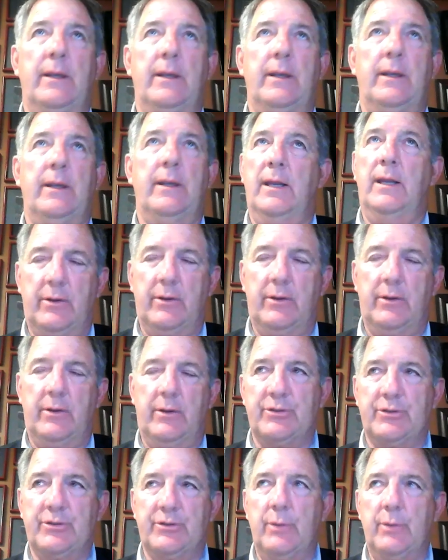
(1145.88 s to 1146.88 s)
I'm not going to
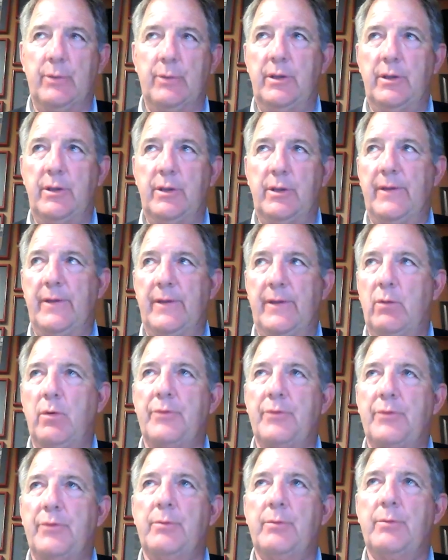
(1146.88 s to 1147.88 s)
disagree with you about that,
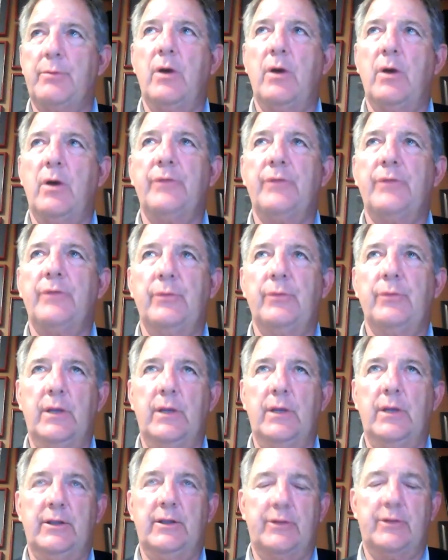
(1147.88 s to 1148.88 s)
Walter, but I also
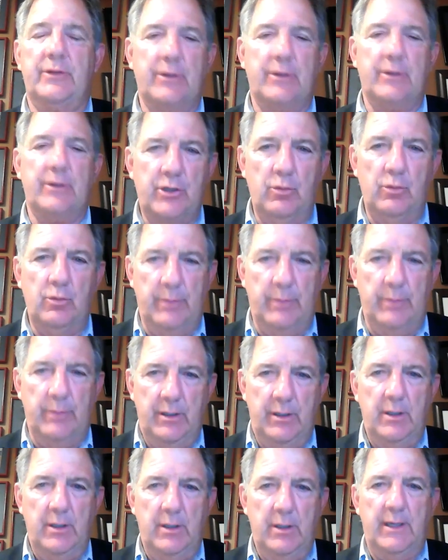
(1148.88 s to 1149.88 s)
think that they're human,
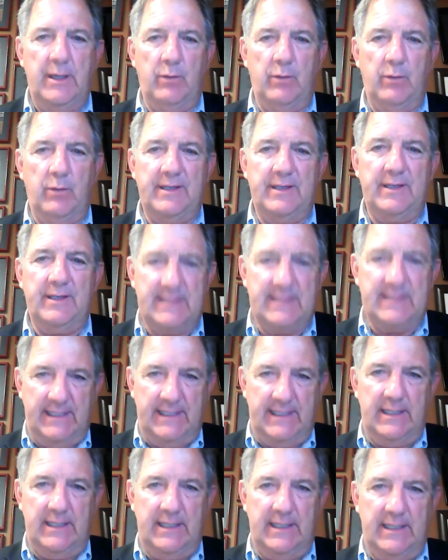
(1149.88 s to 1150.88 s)
and what they
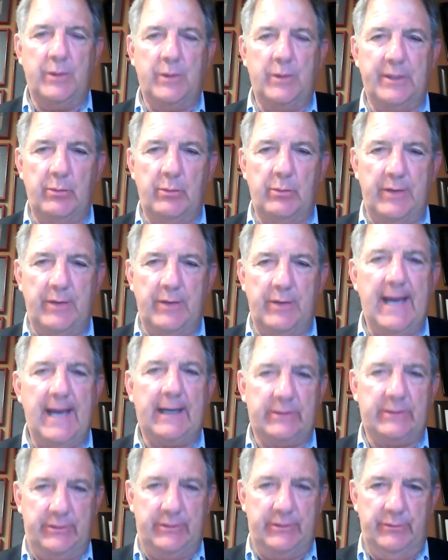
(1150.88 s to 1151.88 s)
see and what they
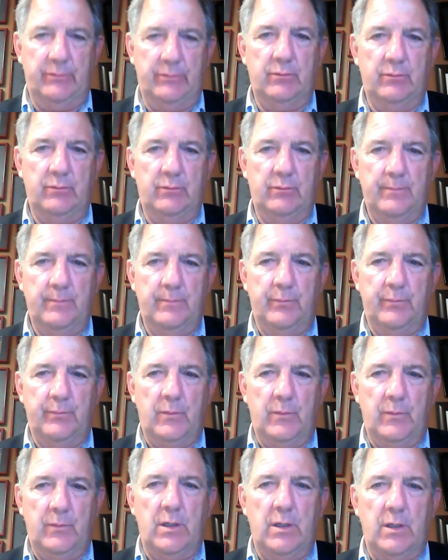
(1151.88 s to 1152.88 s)
react to
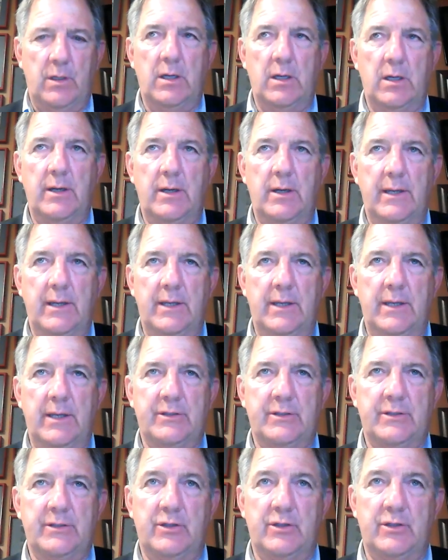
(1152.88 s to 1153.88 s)

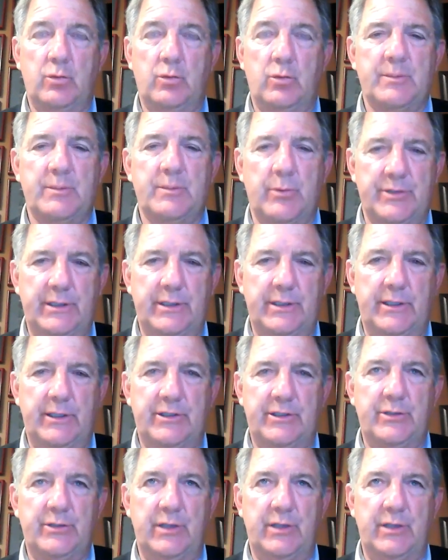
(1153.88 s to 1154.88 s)
is what's
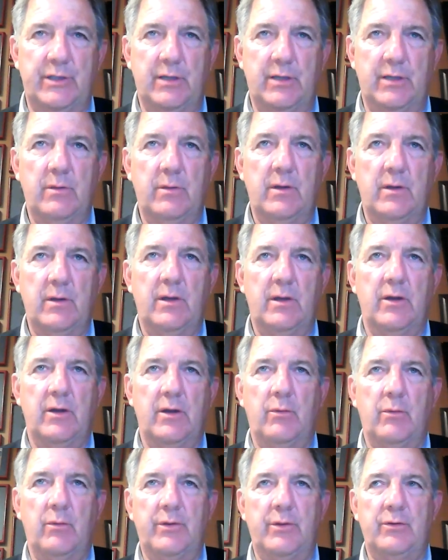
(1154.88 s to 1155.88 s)
presented to
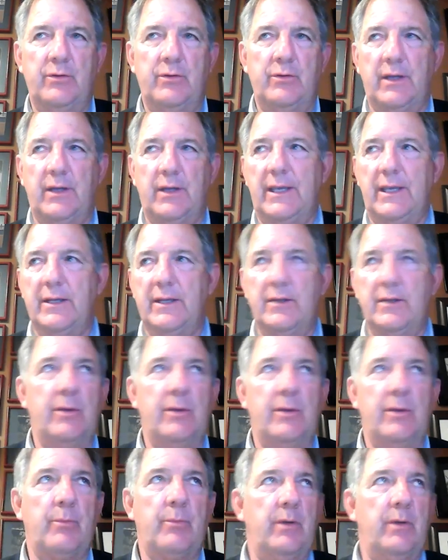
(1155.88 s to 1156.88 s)
them. When you look at a
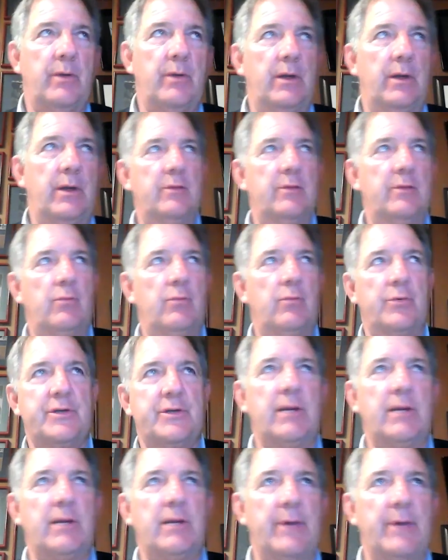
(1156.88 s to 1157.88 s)
number, and we're
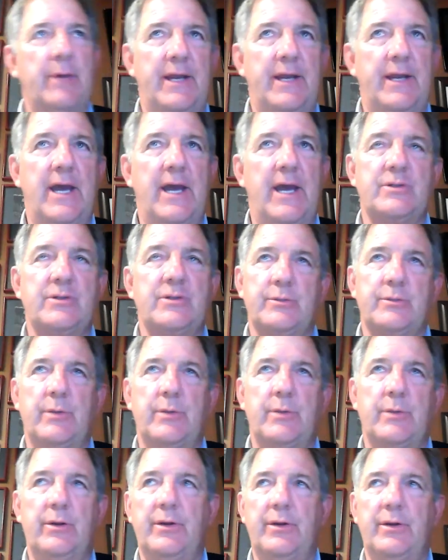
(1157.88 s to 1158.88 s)
talking about nationals,
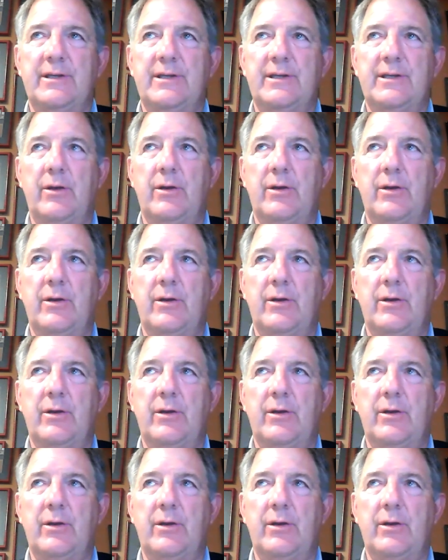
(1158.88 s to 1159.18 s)
but on